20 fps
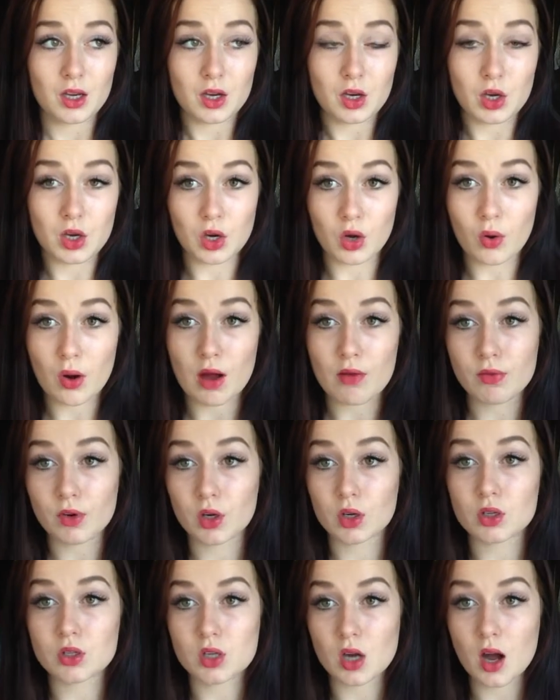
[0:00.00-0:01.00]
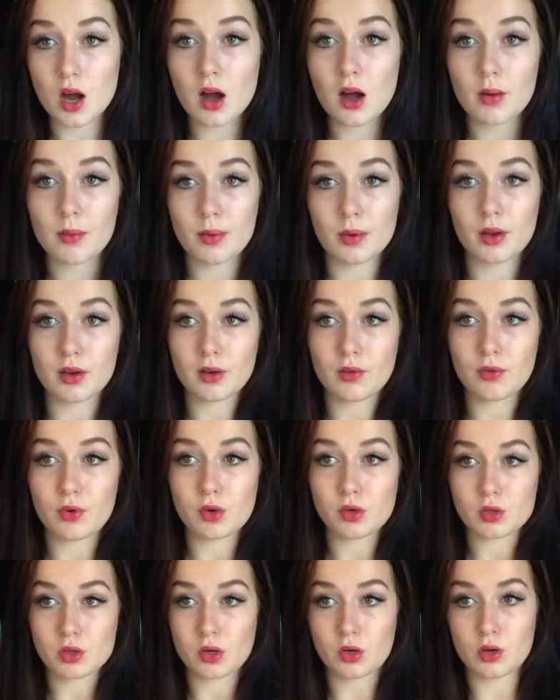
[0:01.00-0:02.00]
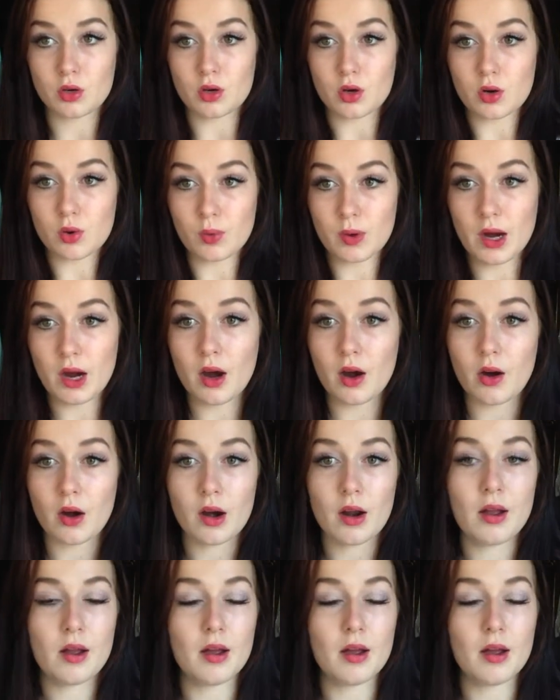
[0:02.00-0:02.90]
have a good job in the future, a good career.